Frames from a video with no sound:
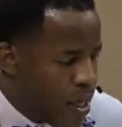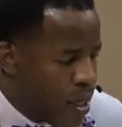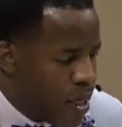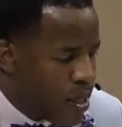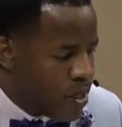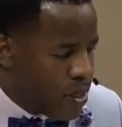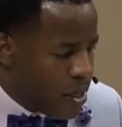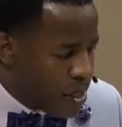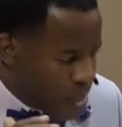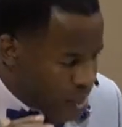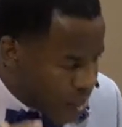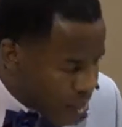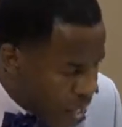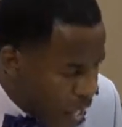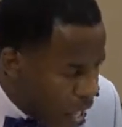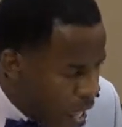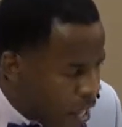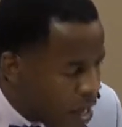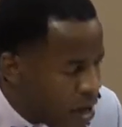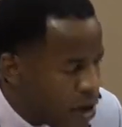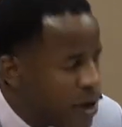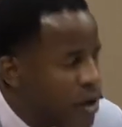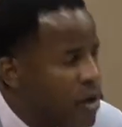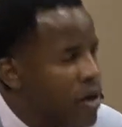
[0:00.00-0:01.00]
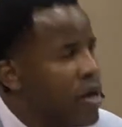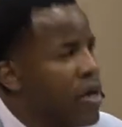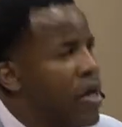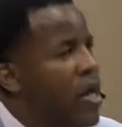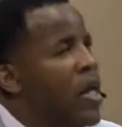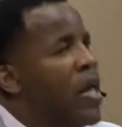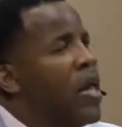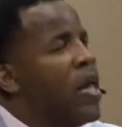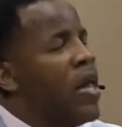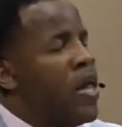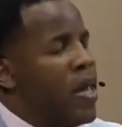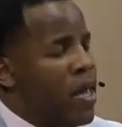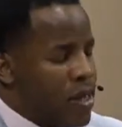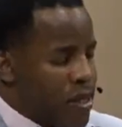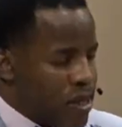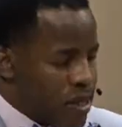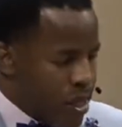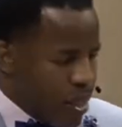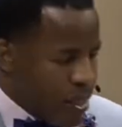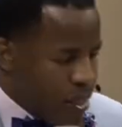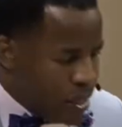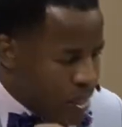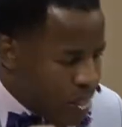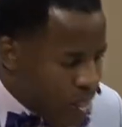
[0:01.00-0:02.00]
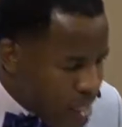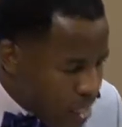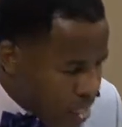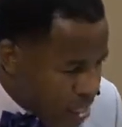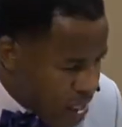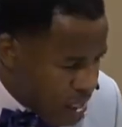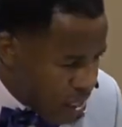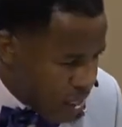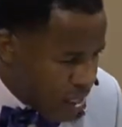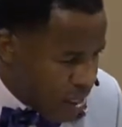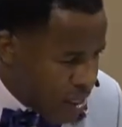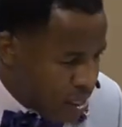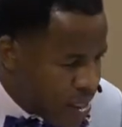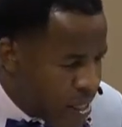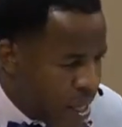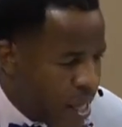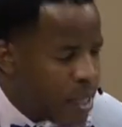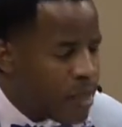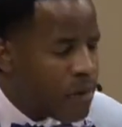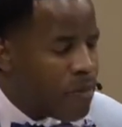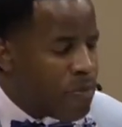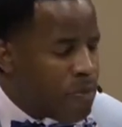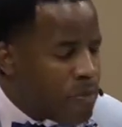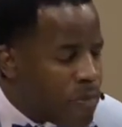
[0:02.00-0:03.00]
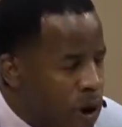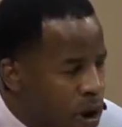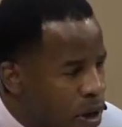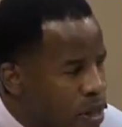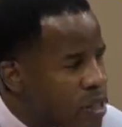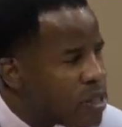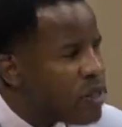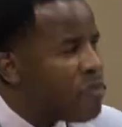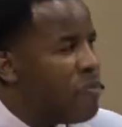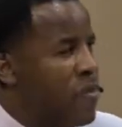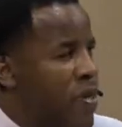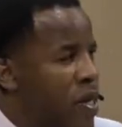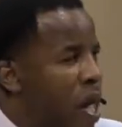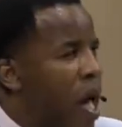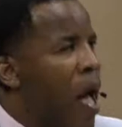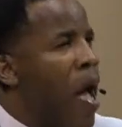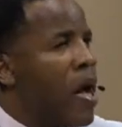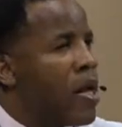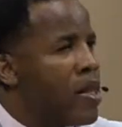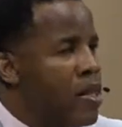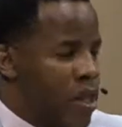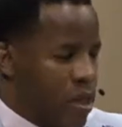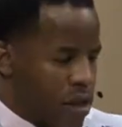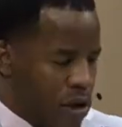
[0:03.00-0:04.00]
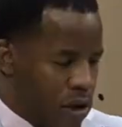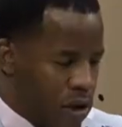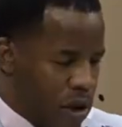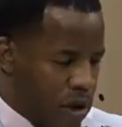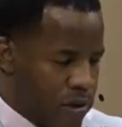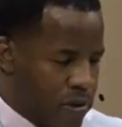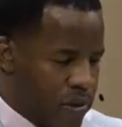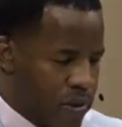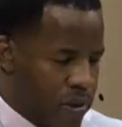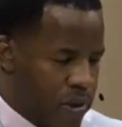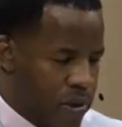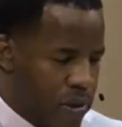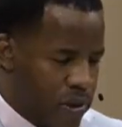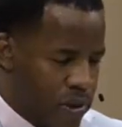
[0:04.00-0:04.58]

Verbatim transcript: desire is a need that must be acted on